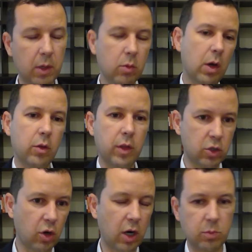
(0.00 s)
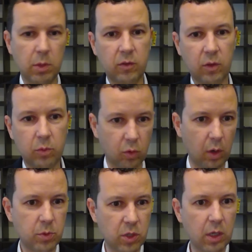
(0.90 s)
me? Well, they charge me a
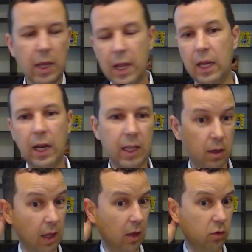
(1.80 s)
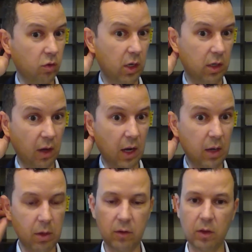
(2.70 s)
subscription and I can cancel
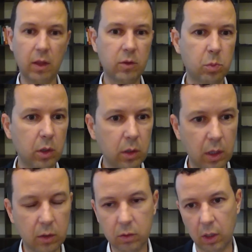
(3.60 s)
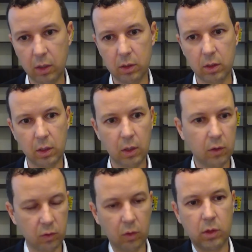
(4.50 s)
anytime. And I said, that's brilliant. Okay.
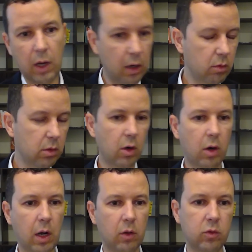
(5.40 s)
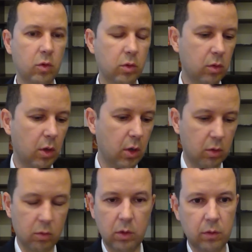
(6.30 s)
So now in our household,
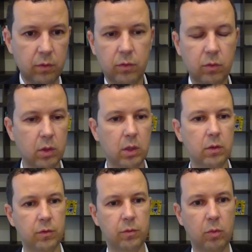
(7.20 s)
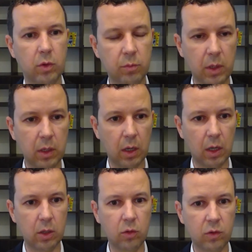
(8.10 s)
we've
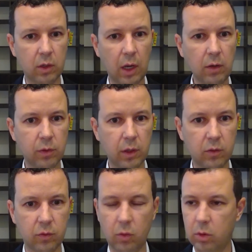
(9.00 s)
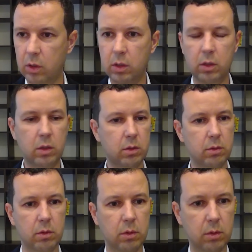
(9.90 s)
been using Netflix
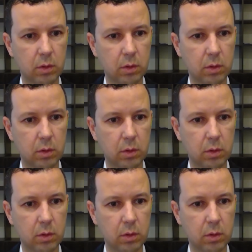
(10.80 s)
for